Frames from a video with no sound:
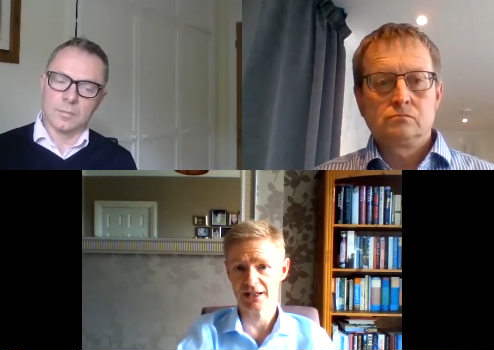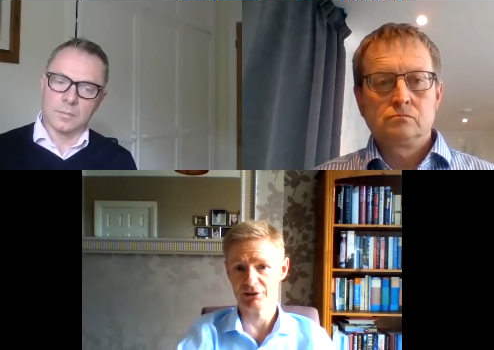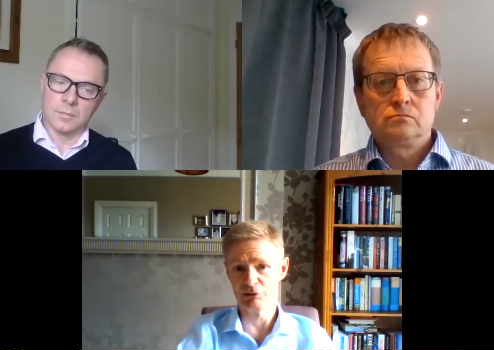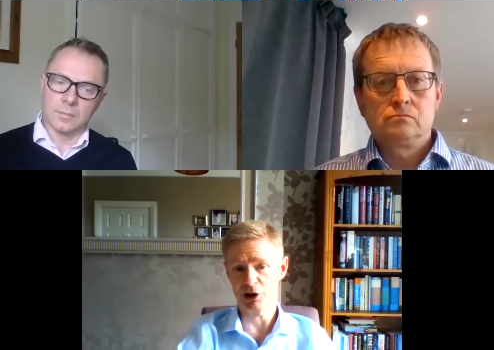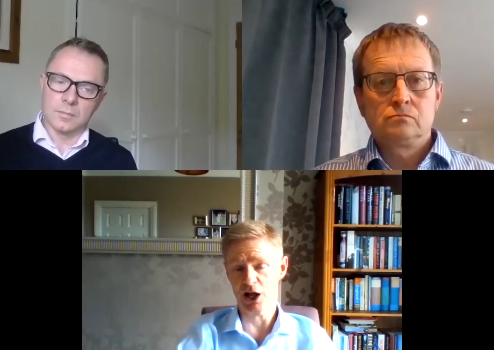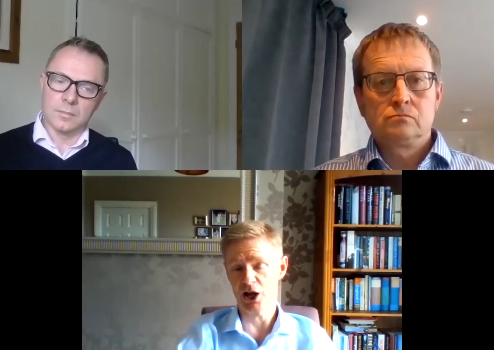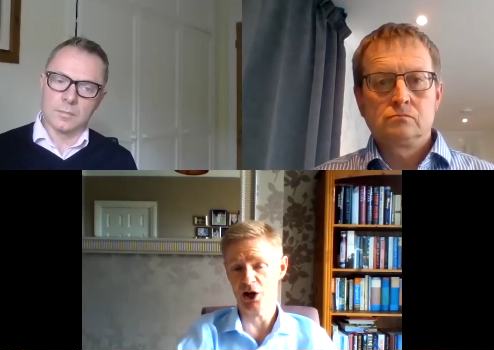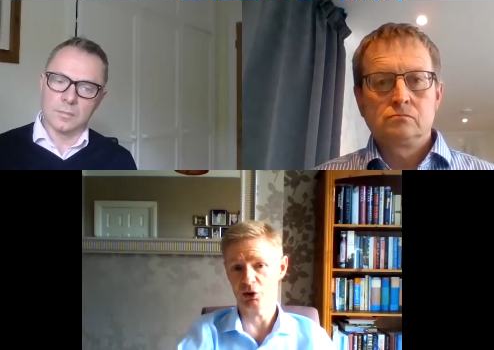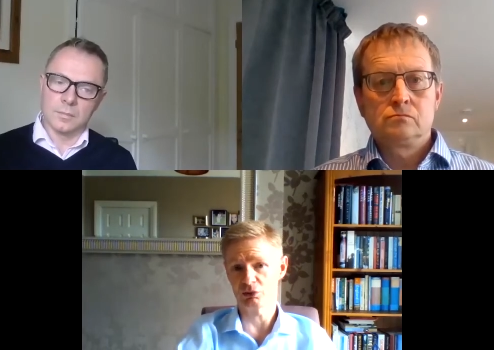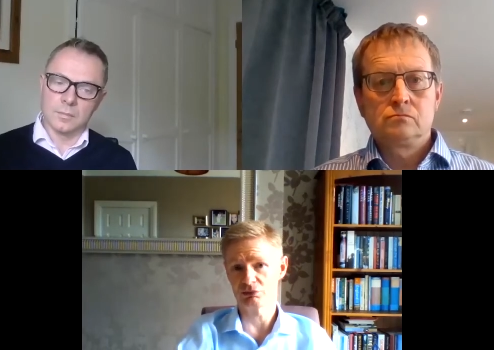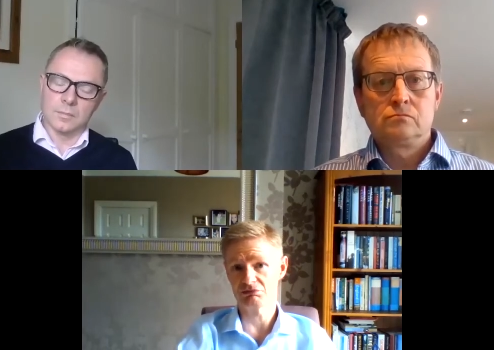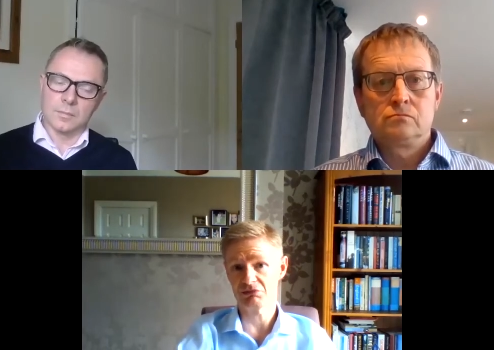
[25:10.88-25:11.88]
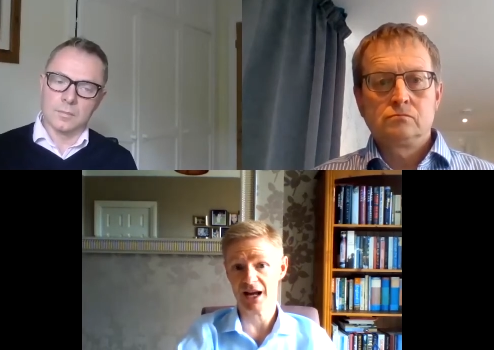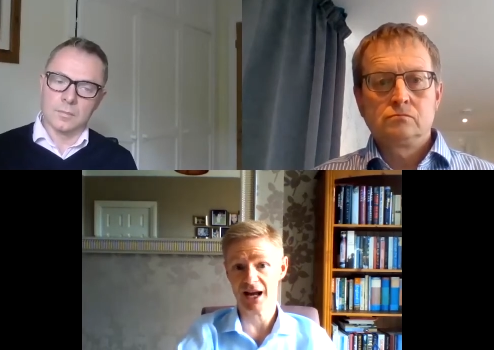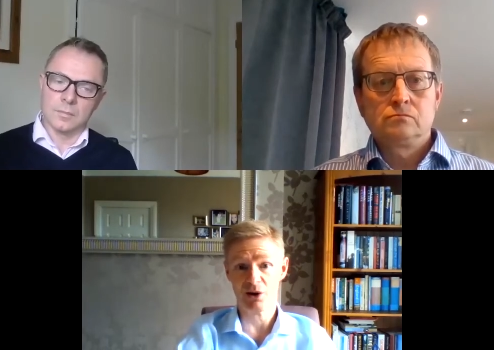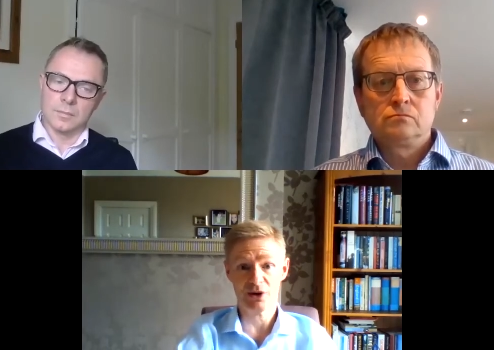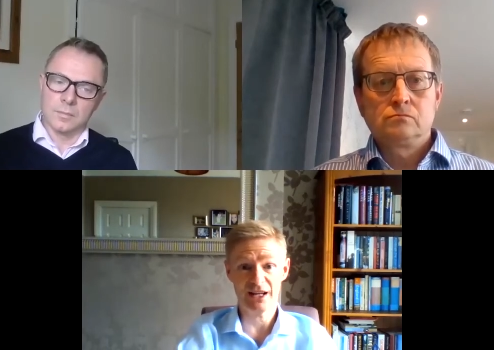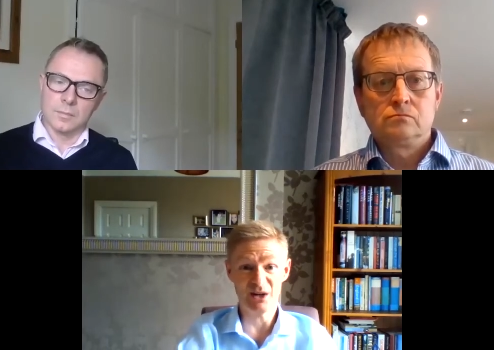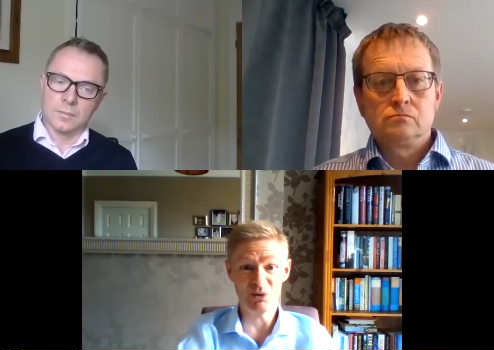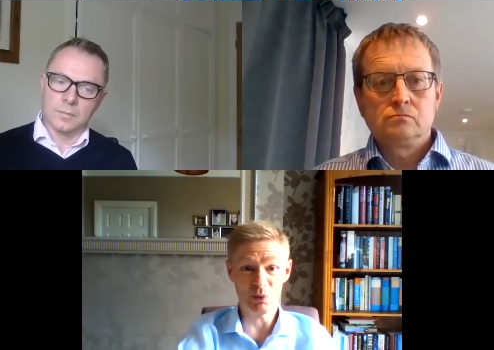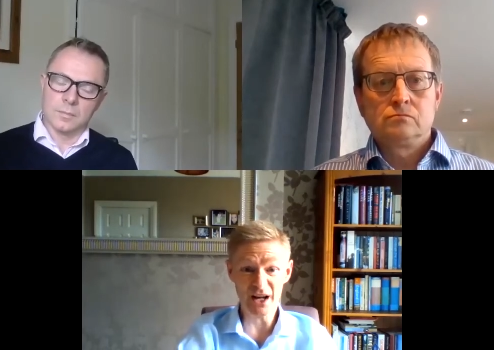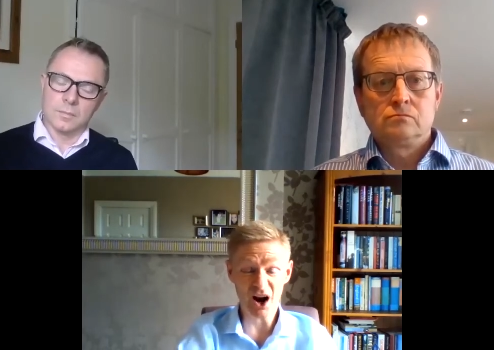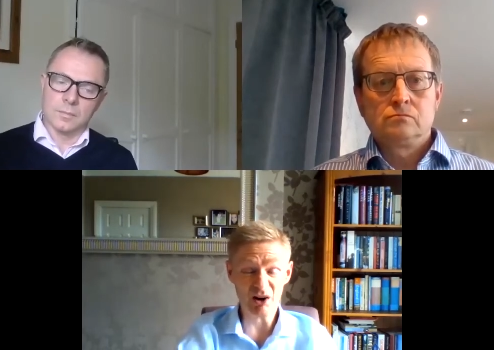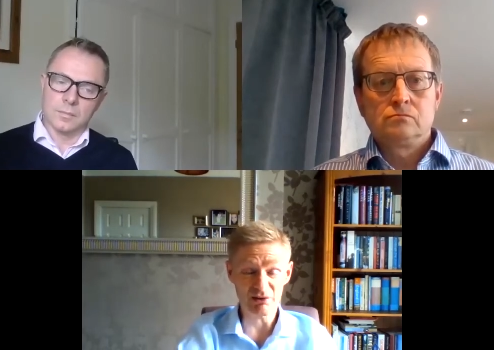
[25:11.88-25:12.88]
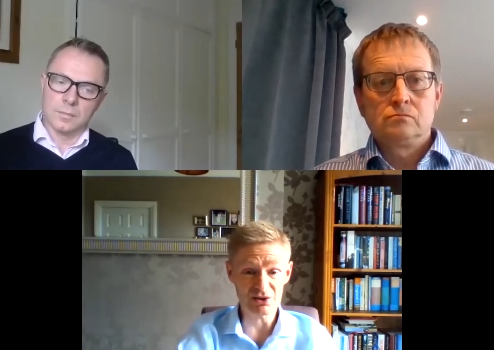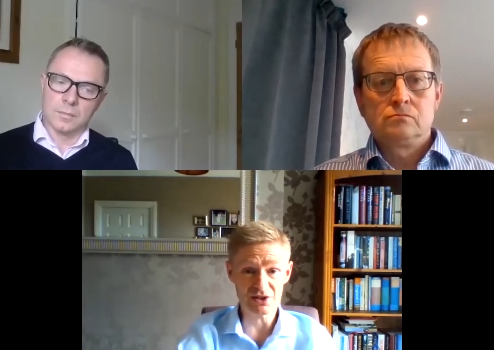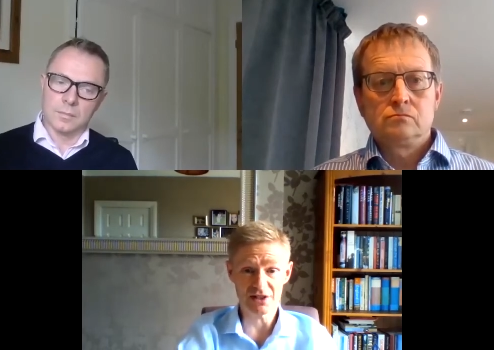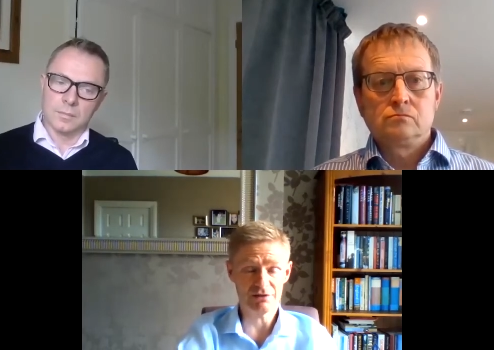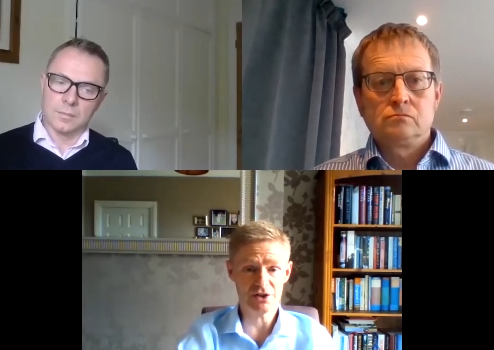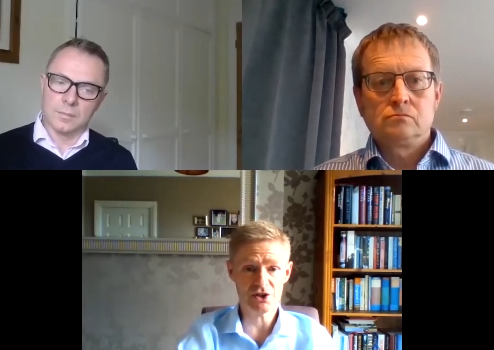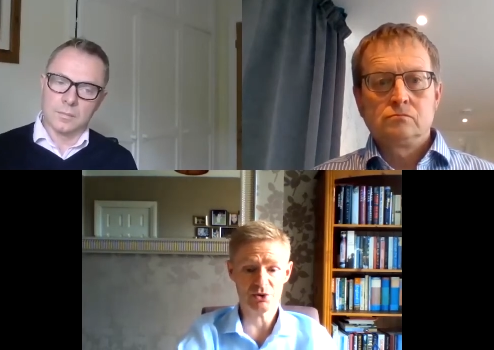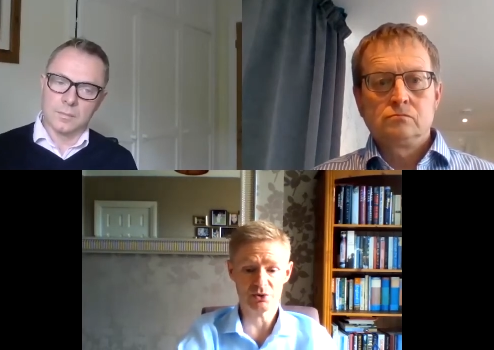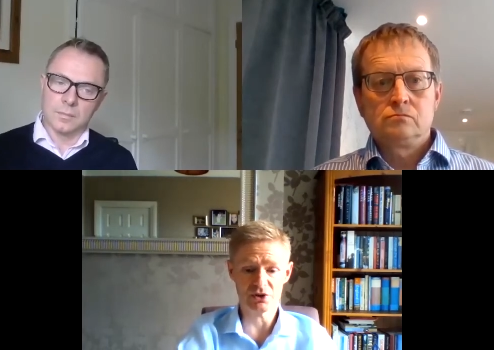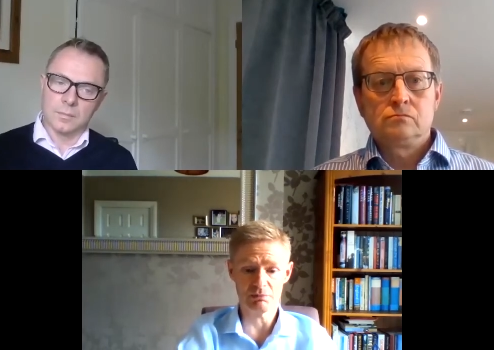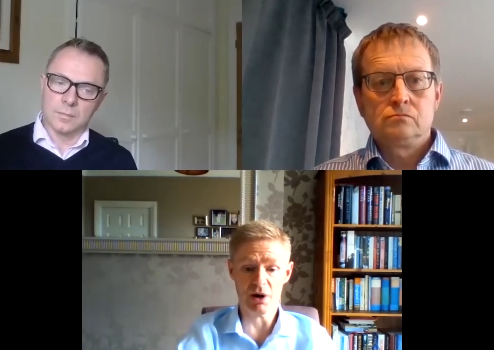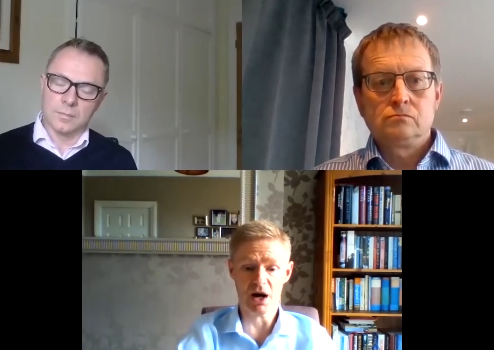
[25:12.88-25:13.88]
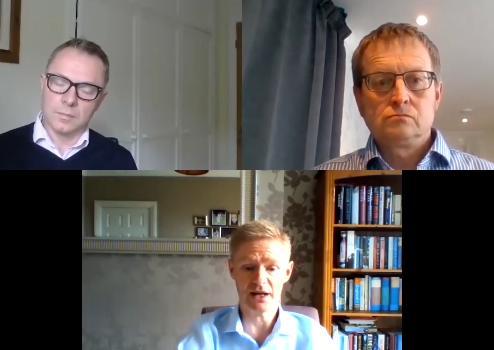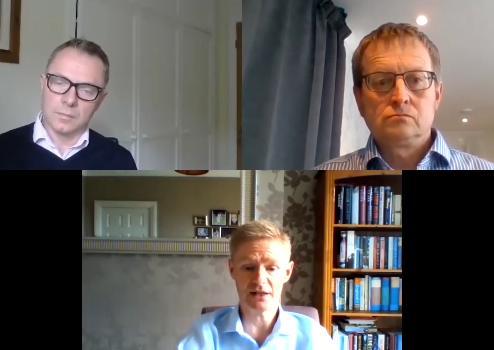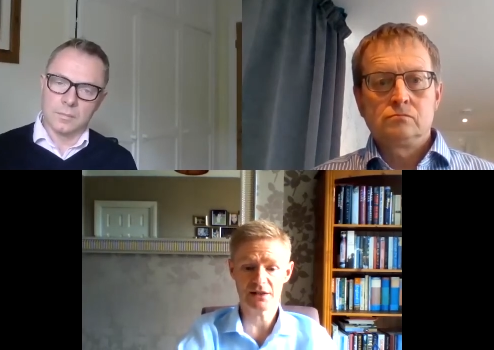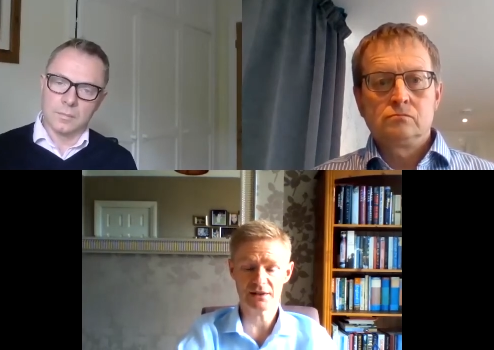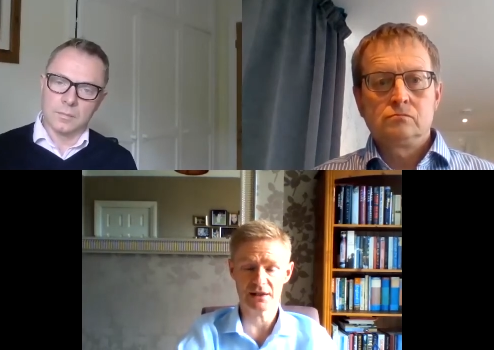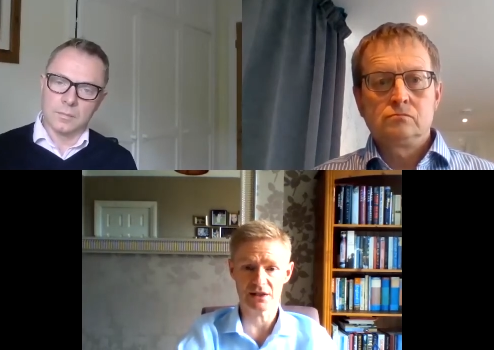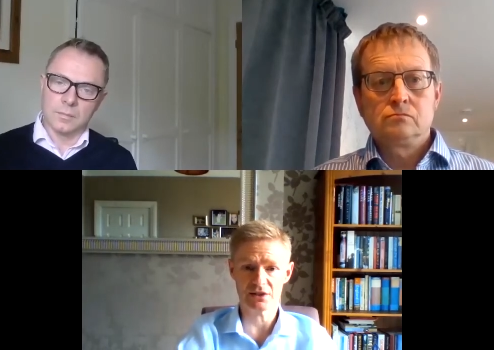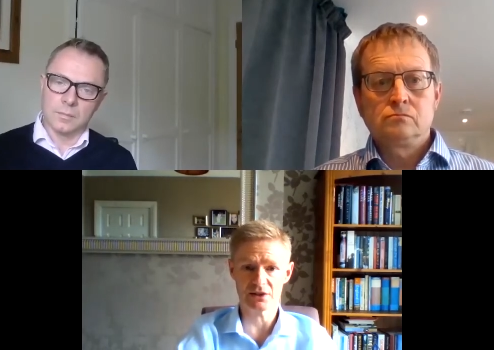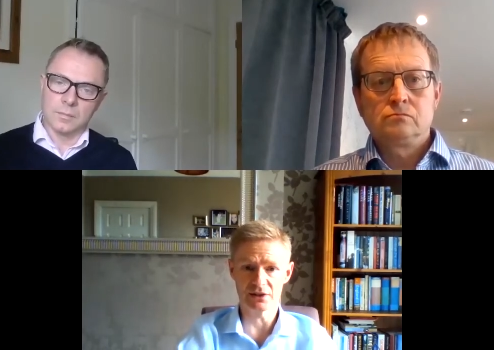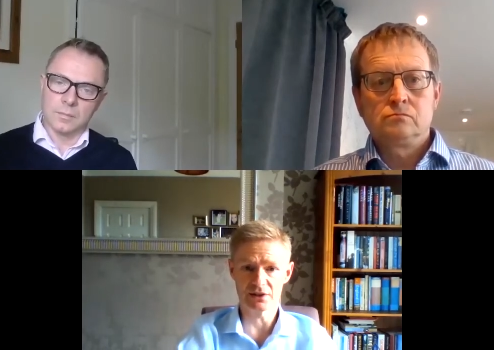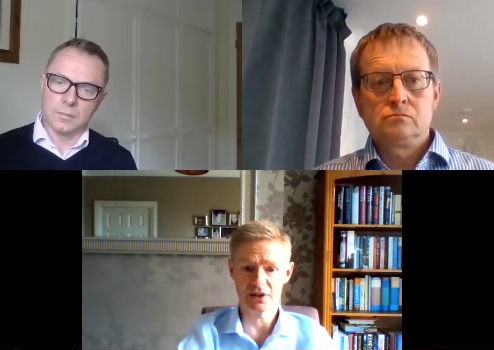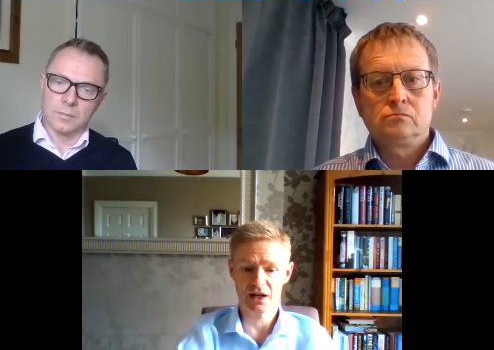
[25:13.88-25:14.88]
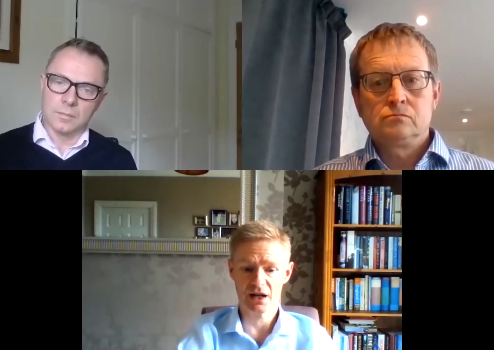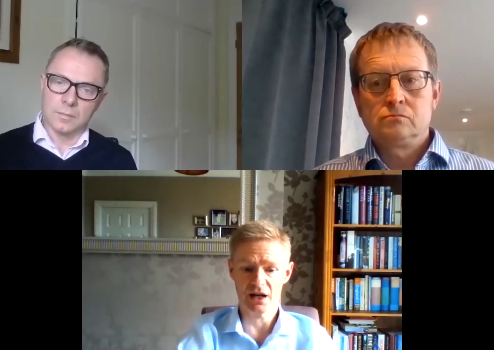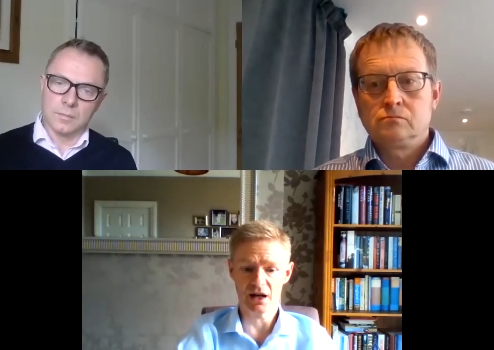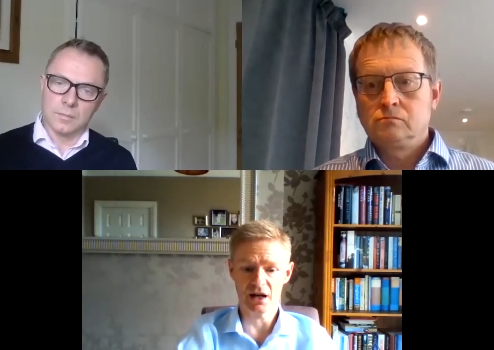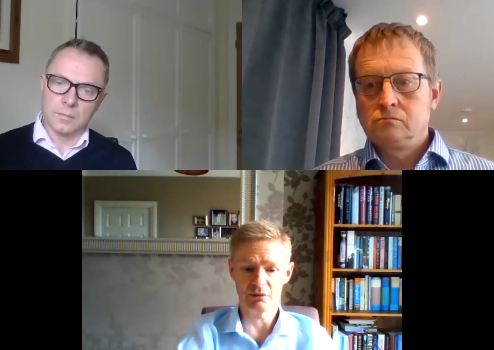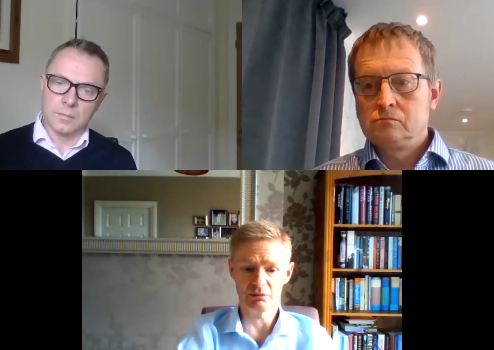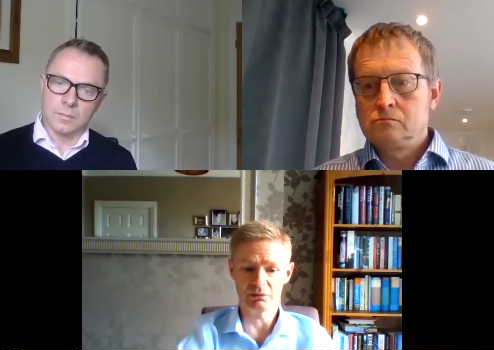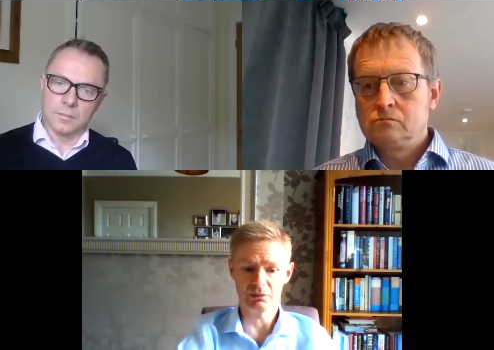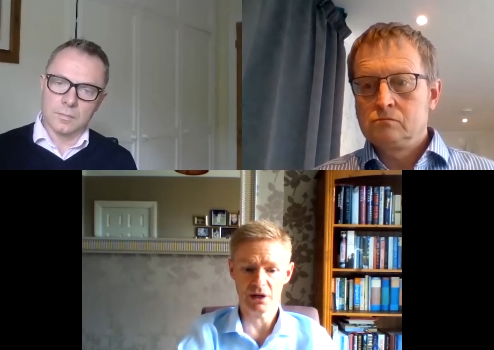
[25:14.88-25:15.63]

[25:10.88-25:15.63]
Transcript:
Speaker 1: rely on how keen we are as individuals to buy into this and um,